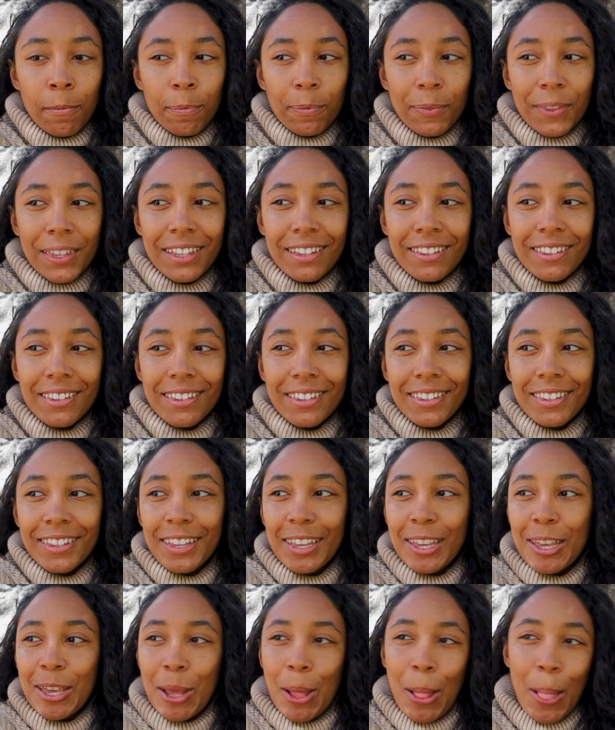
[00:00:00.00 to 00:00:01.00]
This
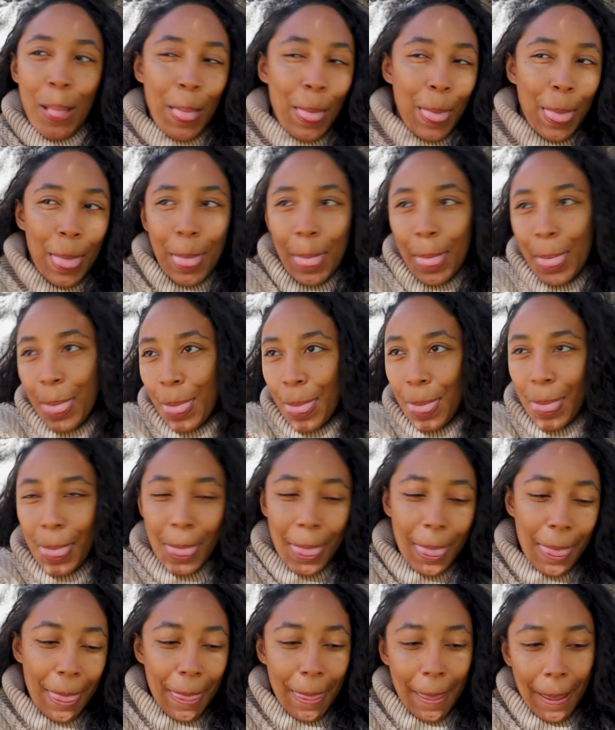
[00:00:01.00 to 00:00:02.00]

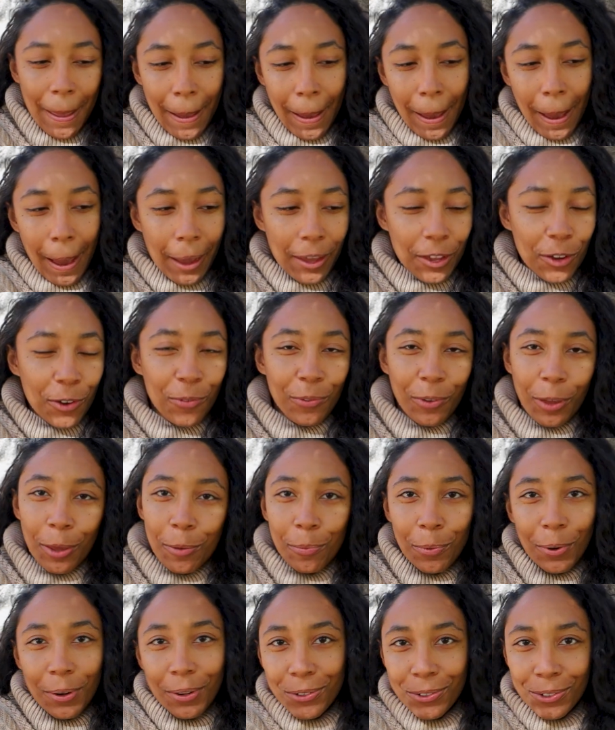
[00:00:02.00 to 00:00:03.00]
higher
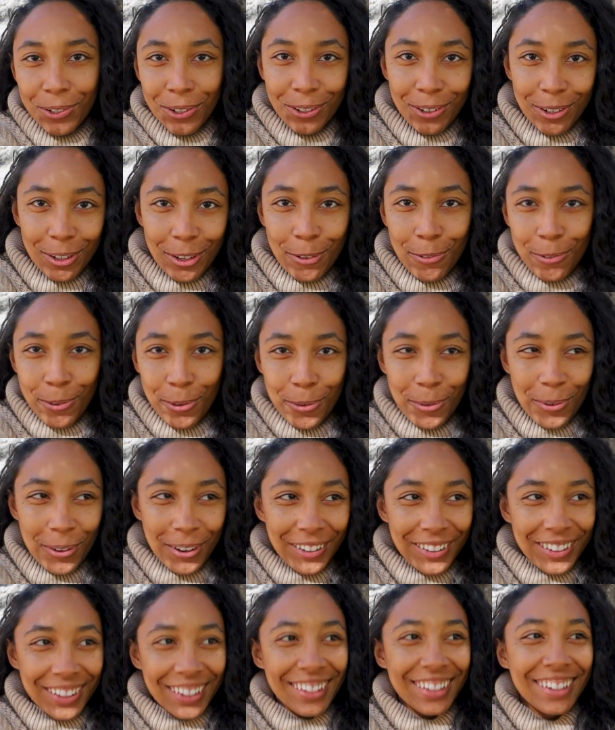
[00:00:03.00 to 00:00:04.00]
vibration, if you
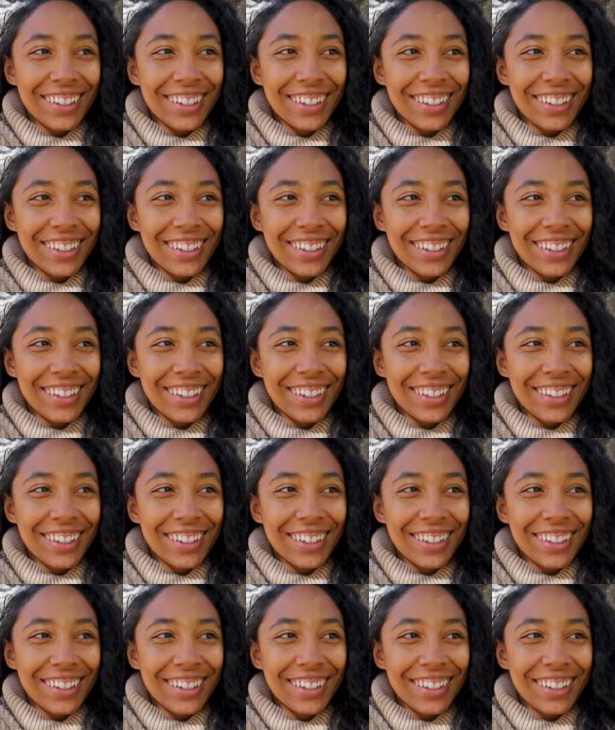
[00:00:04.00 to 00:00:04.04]
will.